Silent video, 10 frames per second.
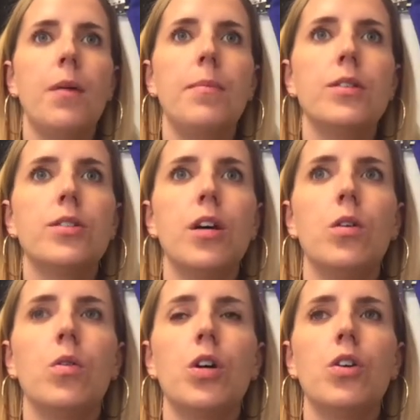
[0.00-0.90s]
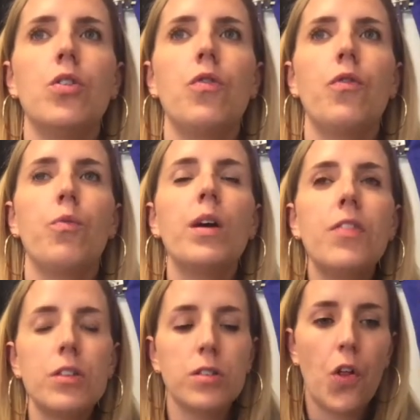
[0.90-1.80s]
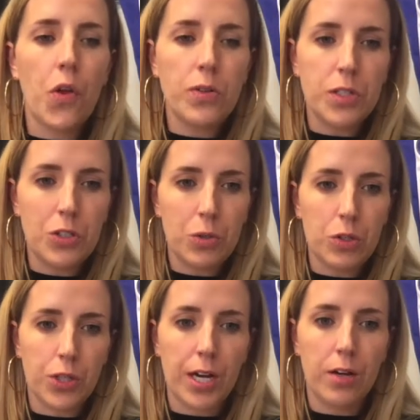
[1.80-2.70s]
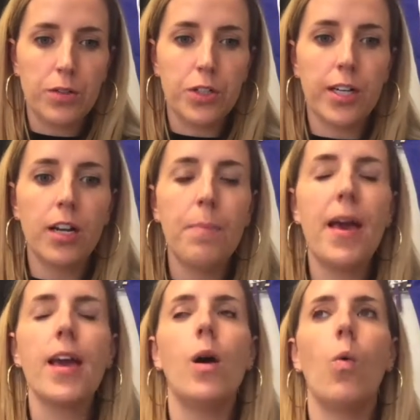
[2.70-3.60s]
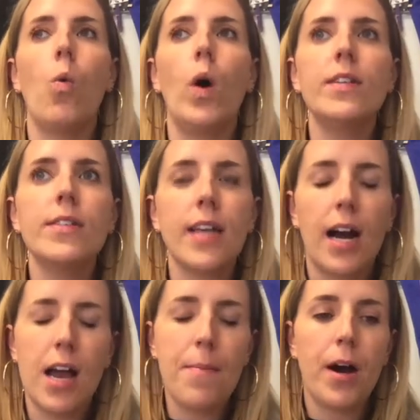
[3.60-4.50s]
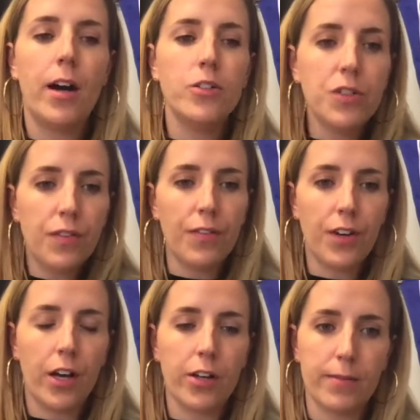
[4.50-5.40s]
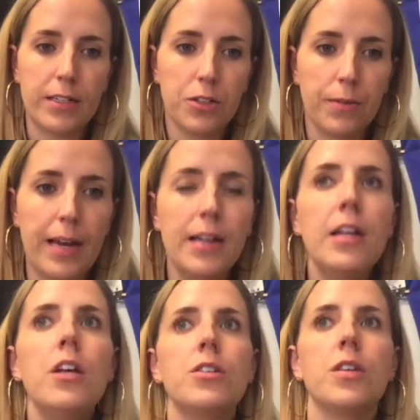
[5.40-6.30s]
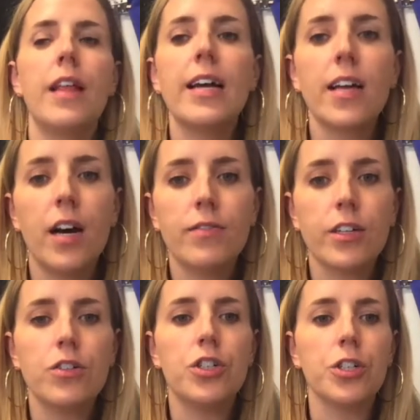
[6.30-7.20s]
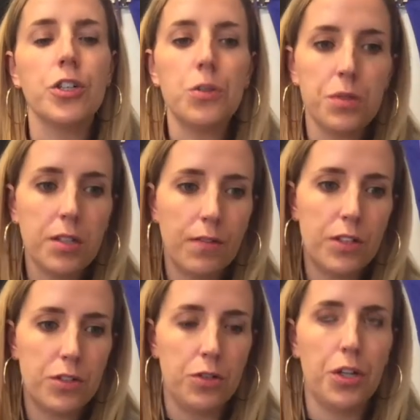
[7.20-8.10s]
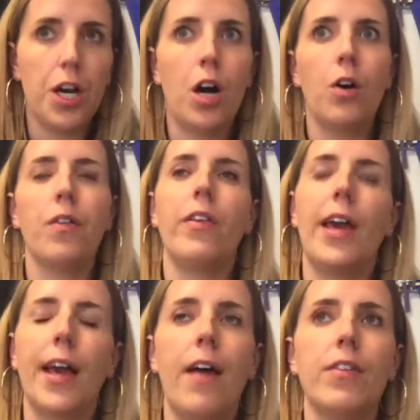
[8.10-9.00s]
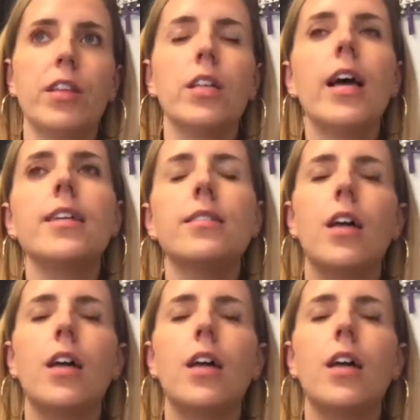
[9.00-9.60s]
So with the solos and duo trios, you're going to pay a one-time $150 rental rate. So that covers your use of the studio, like having the lights